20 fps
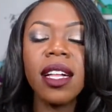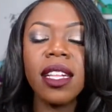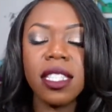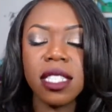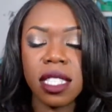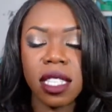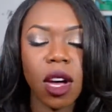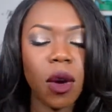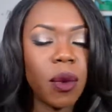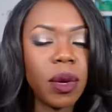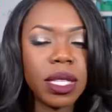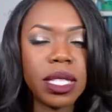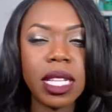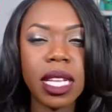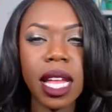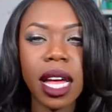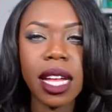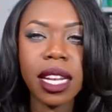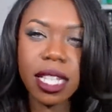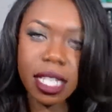It's always a
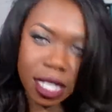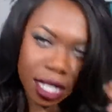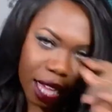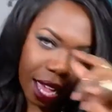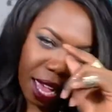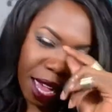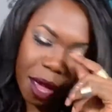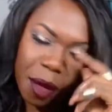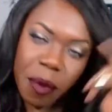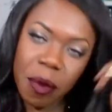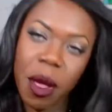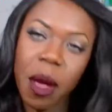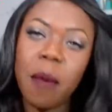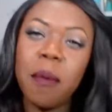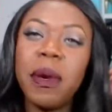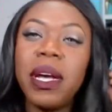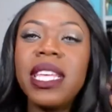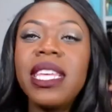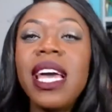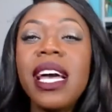lot to say,
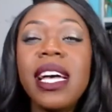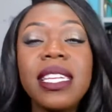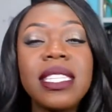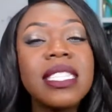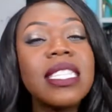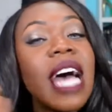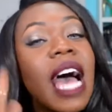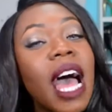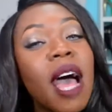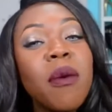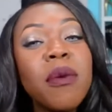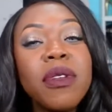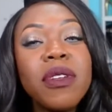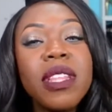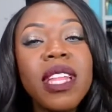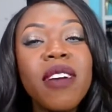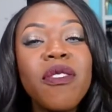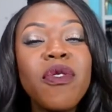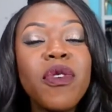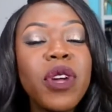but yes, I will do
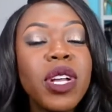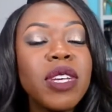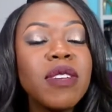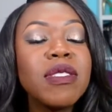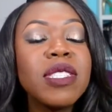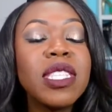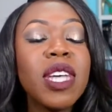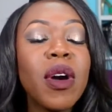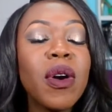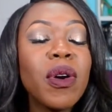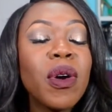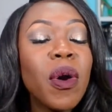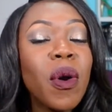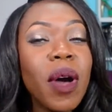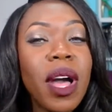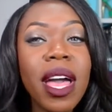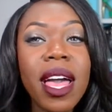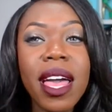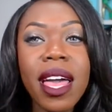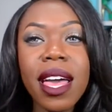that for you. So go
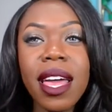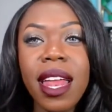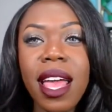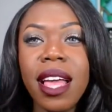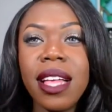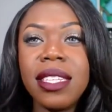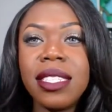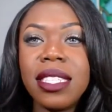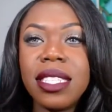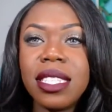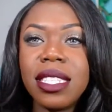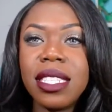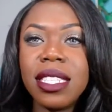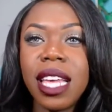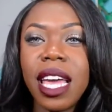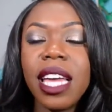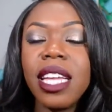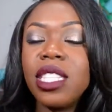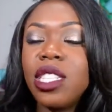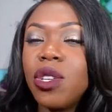ahead and
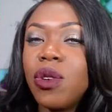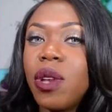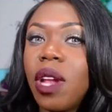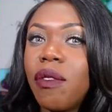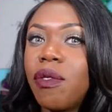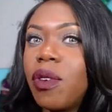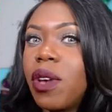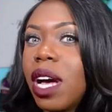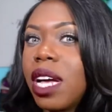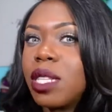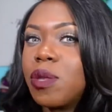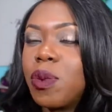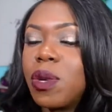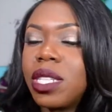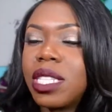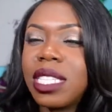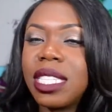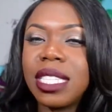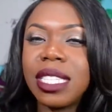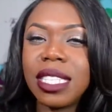stay tuned if you guys want
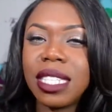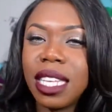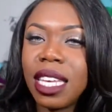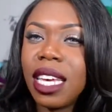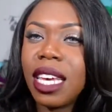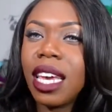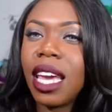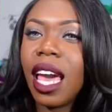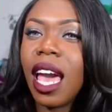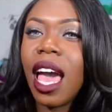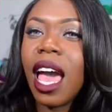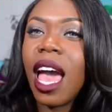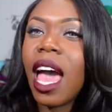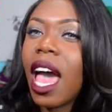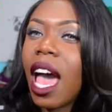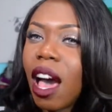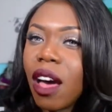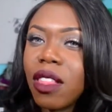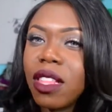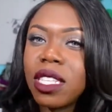to see
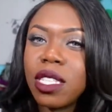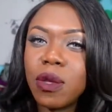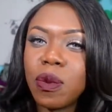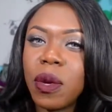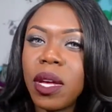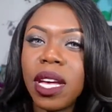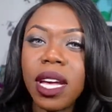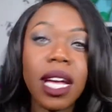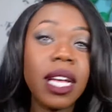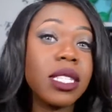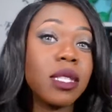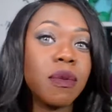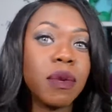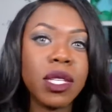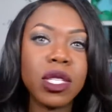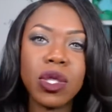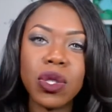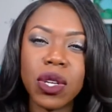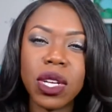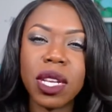how this wig has
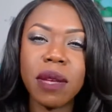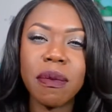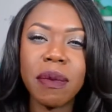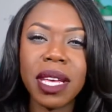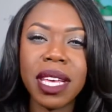been treating me.